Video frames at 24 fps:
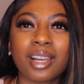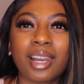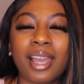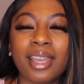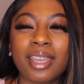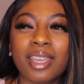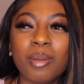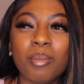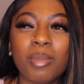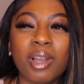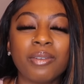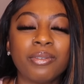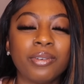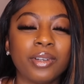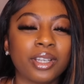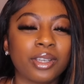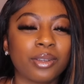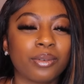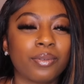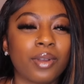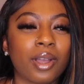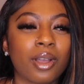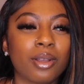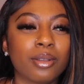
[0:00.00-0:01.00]
Like, get my
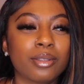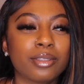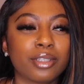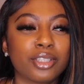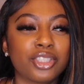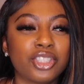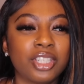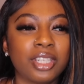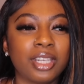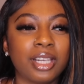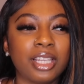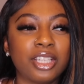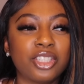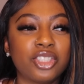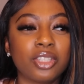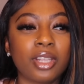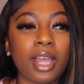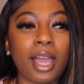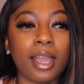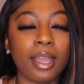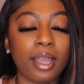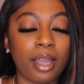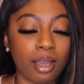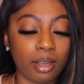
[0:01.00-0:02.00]
fucking phone. So she deletes. She
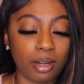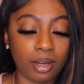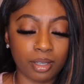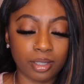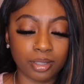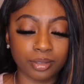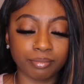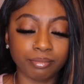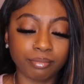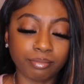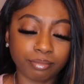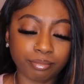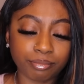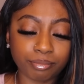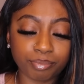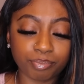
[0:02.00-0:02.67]
like, hold on.